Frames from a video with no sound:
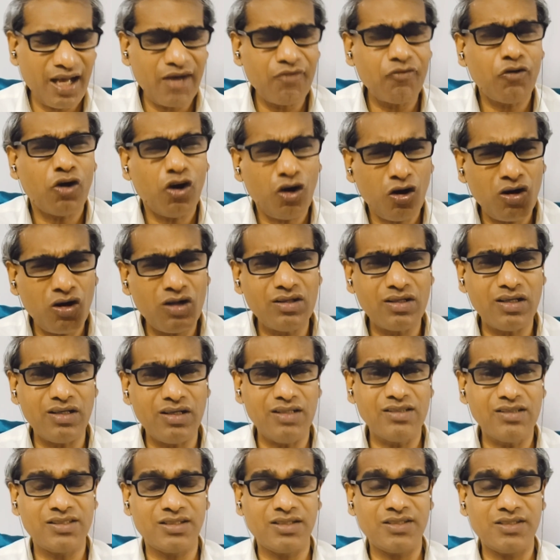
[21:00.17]
have all
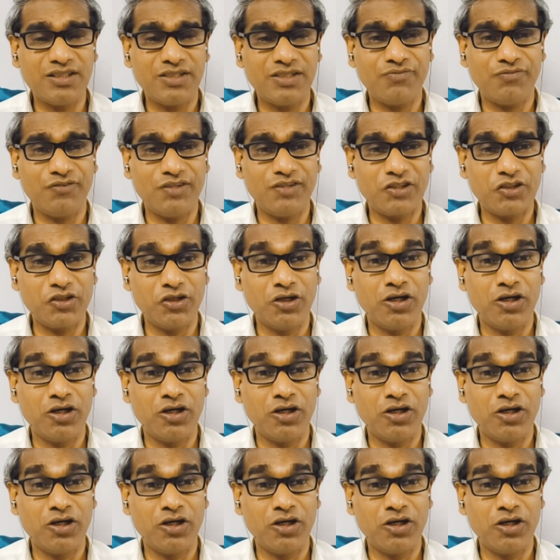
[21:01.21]
relationship with